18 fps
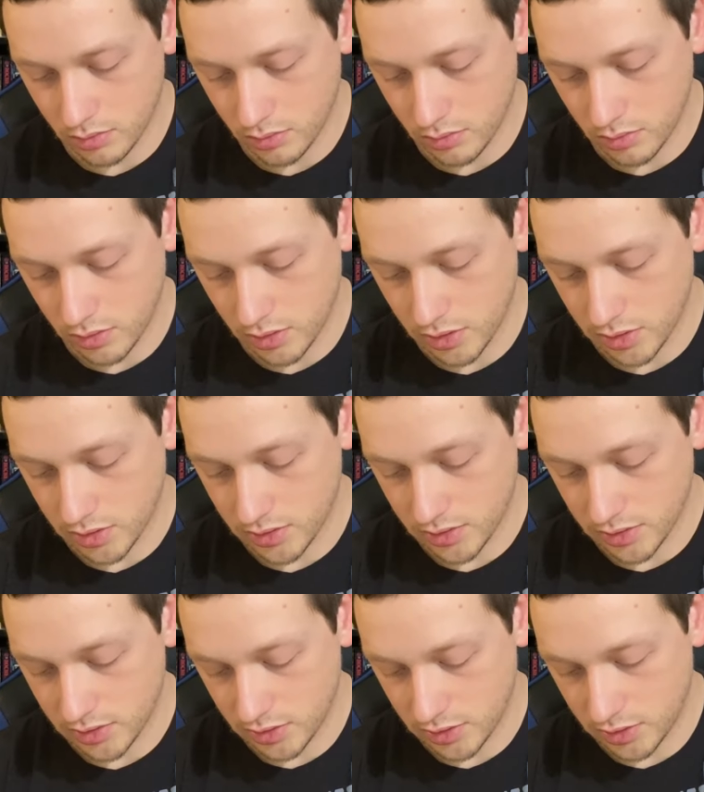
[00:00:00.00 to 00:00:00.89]
And
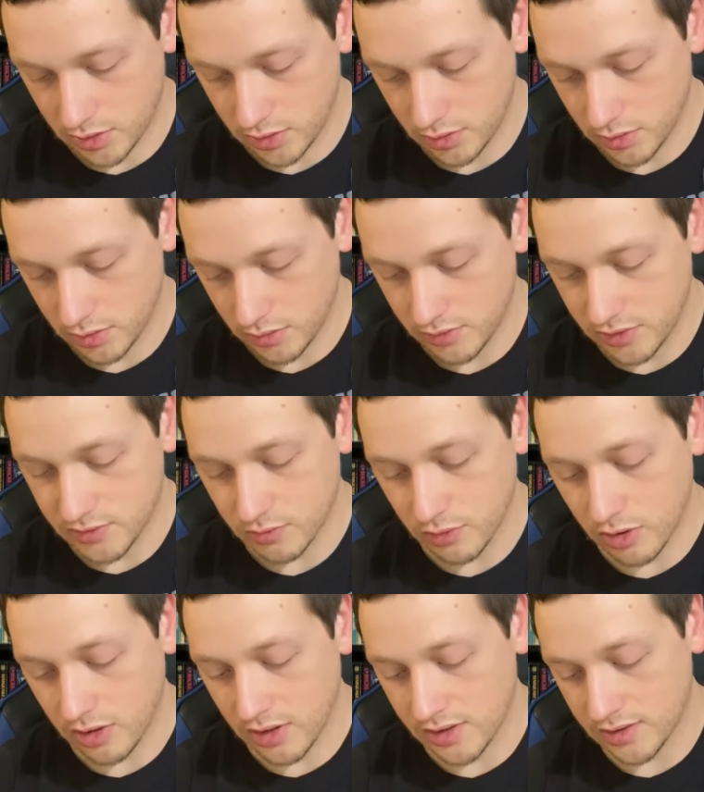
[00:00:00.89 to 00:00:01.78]
in here, these were
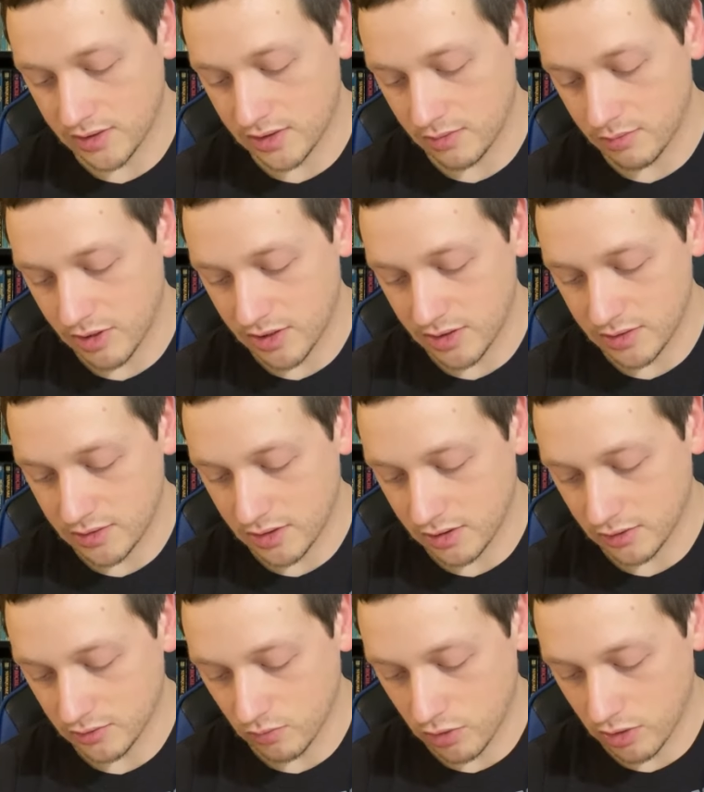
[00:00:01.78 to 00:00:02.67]
all edited by
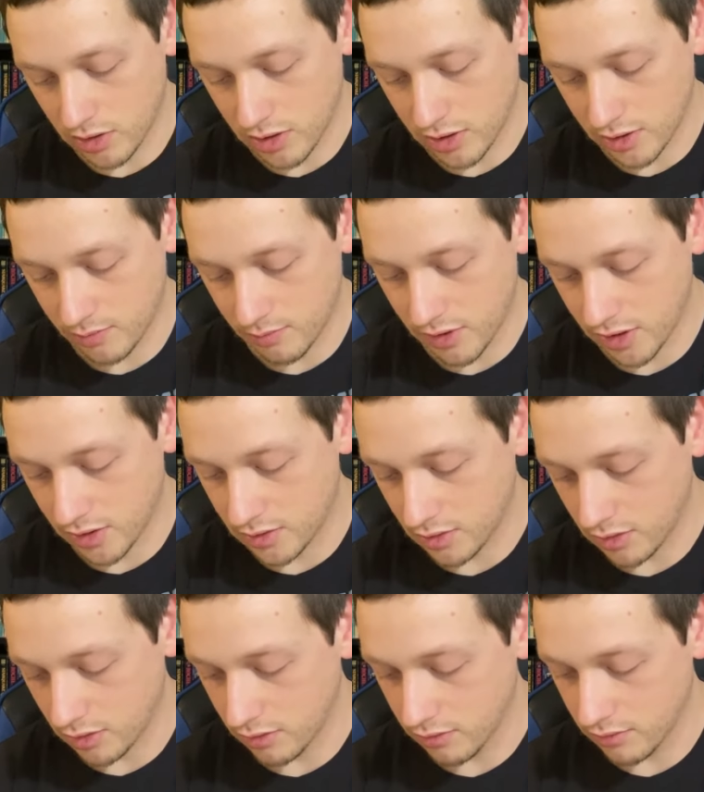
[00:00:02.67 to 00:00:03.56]
Donald Wollheim and
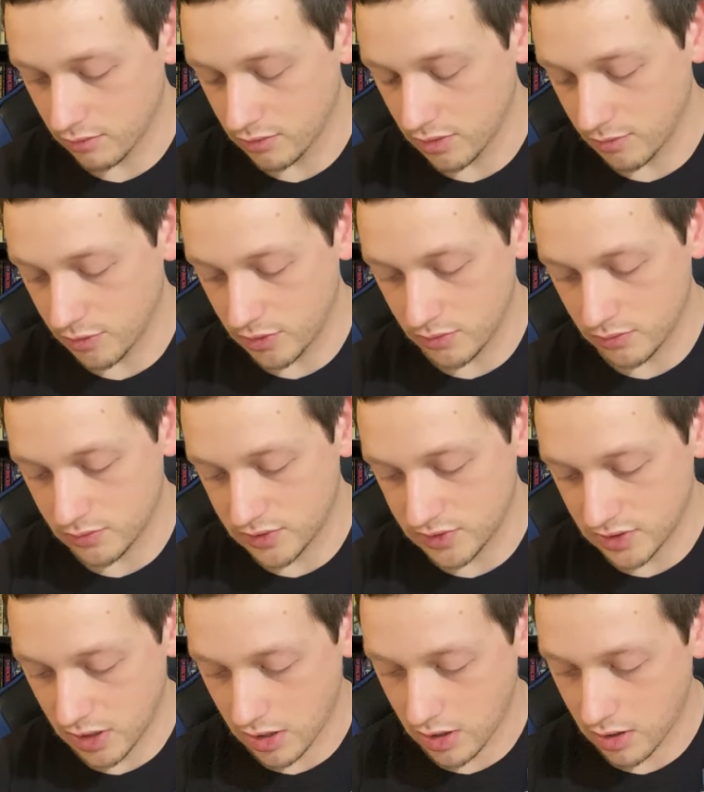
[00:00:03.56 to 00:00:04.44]
Arthur W.
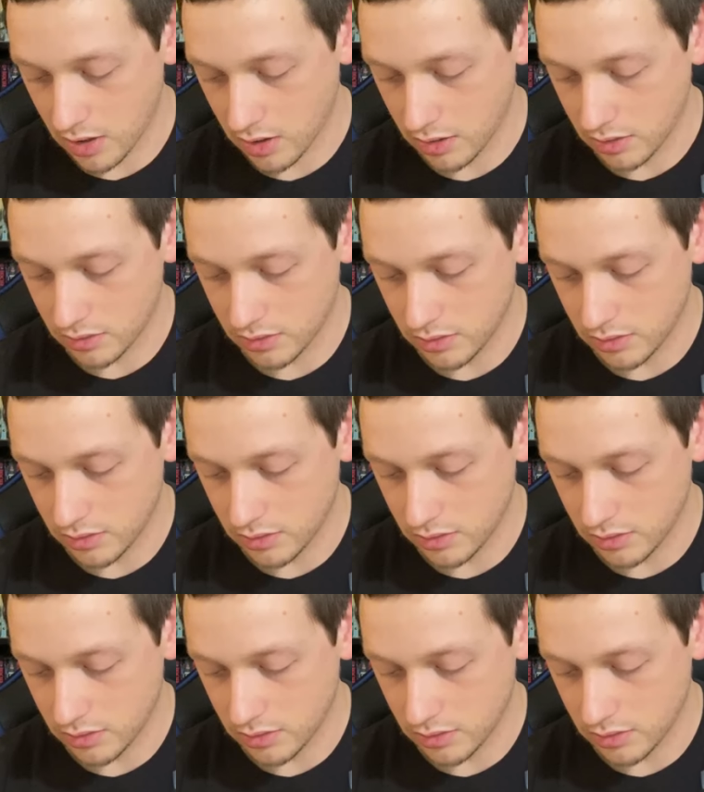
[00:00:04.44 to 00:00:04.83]
Saha.